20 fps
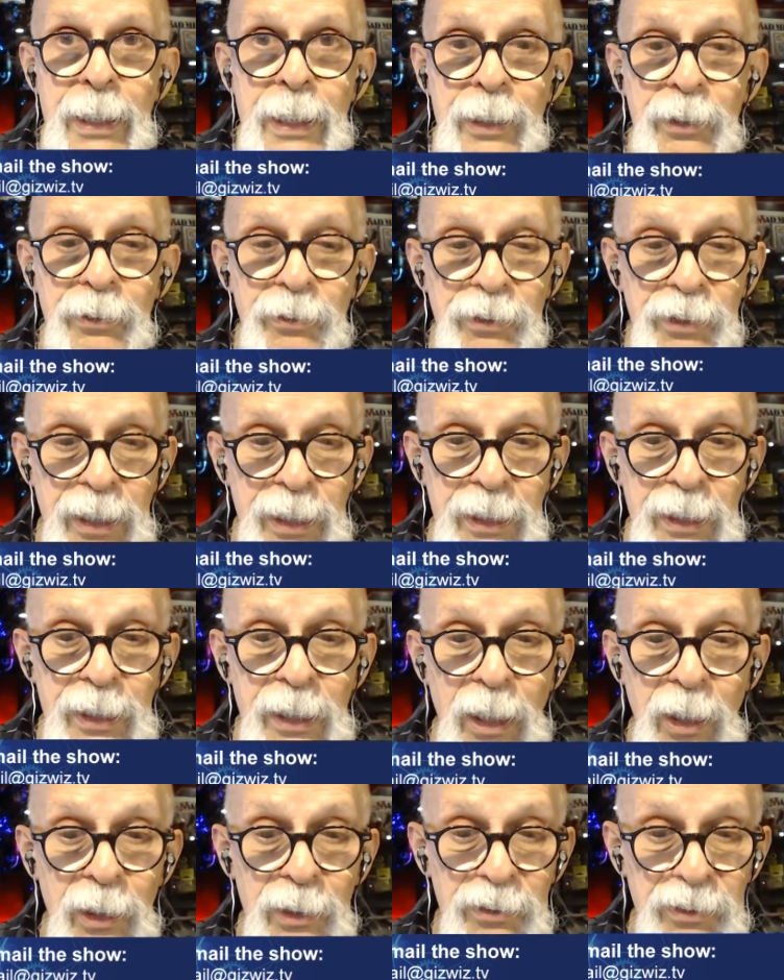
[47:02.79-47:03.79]
And
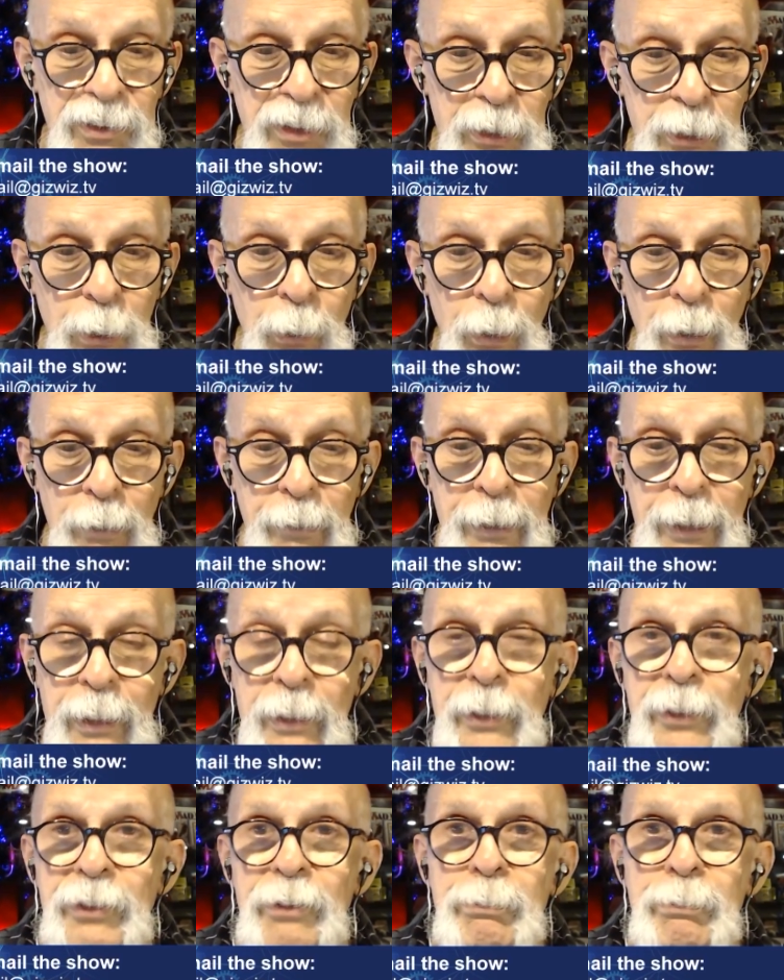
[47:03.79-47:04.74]
send us the URL.